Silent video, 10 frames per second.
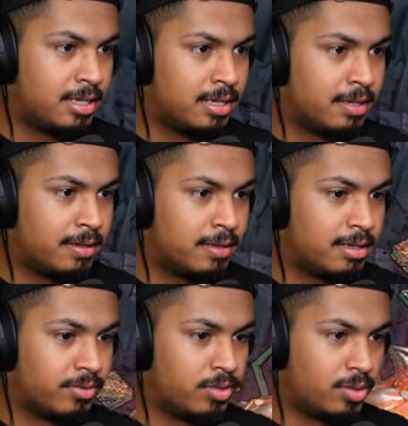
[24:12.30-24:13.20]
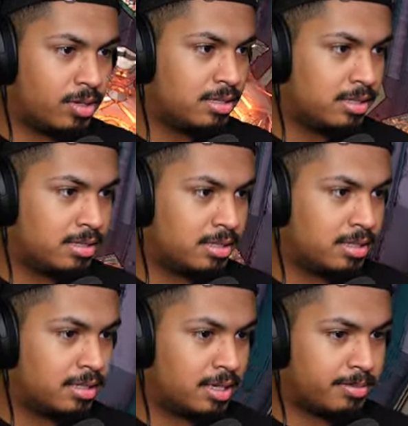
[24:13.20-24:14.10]
place. Of course. I got
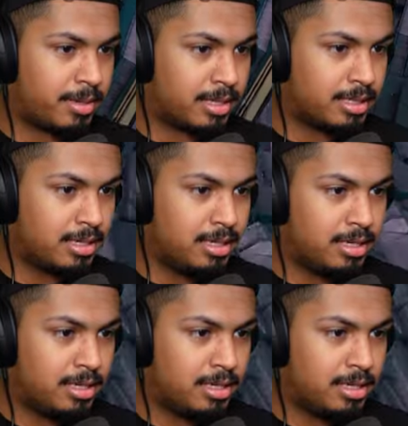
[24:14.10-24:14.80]
something expected.